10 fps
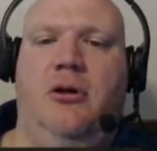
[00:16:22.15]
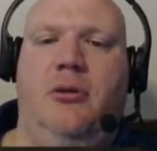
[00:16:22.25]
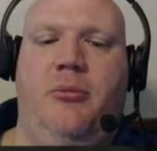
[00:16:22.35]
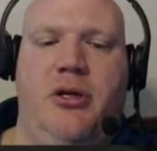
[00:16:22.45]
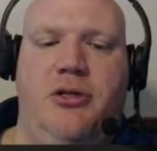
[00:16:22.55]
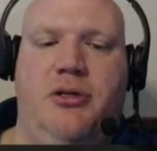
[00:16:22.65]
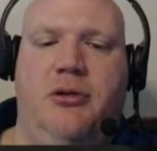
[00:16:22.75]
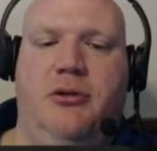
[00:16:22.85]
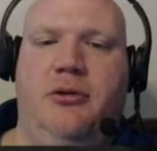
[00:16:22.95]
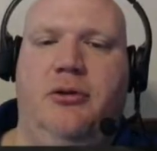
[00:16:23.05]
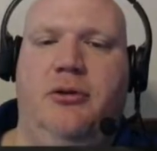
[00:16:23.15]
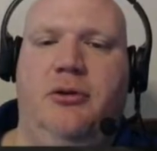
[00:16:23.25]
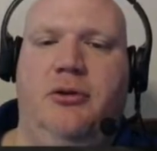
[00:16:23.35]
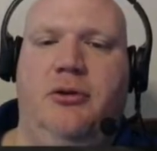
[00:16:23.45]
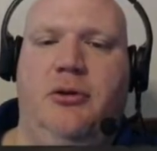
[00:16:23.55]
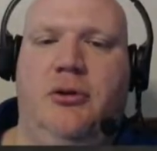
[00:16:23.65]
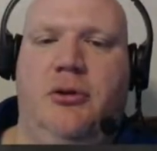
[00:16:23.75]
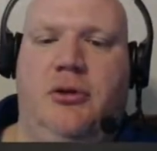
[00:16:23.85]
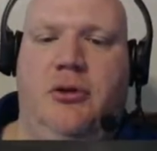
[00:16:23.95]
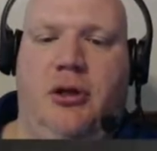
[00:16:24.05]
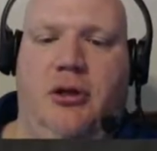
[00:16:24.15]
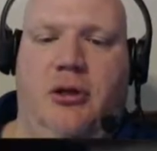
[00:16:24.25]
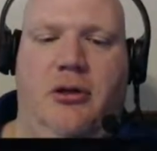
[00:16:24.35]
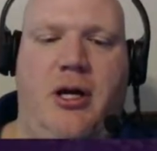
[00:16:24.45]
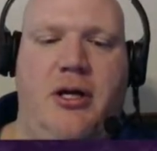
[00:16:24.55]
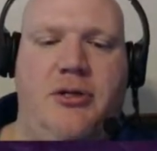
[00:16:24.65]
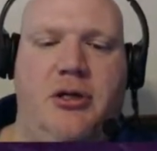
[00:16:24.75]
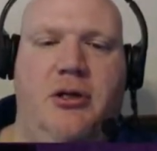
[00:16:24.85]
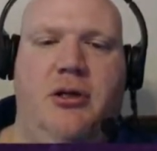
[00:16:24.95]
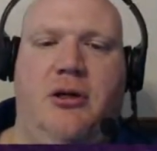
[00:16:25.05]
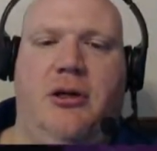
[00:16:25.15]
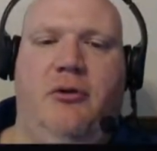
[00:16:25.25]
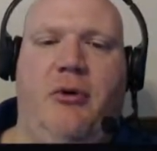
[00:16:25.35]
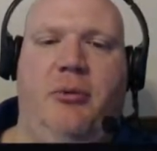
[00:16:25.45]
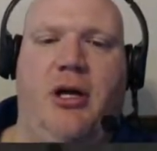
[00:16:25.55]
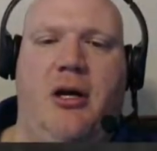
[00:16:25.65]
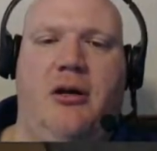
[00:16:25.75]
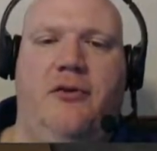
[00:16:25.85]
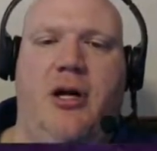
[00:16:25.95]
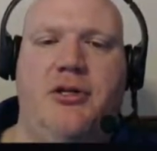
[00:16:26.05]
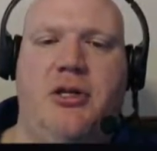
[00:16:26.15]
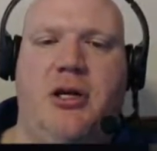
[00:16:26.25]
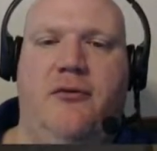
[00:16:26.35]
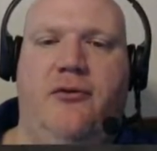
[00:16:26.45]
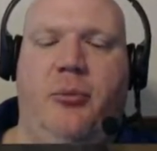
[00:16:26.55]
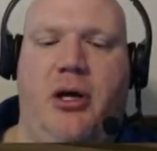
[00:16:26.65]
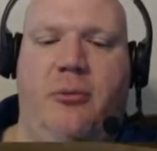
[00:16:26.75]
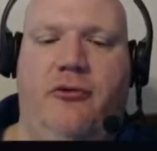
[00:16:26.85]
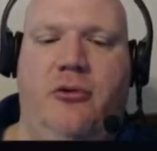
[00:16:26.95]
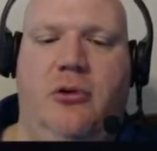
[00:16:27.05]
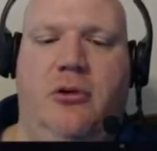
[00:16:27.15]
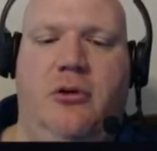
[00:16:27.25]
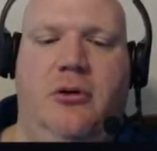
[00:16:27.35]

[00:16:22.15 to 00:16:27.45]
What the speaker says: Missed. Get our glass in. I think we've probably got enough glass now for the bottom floor.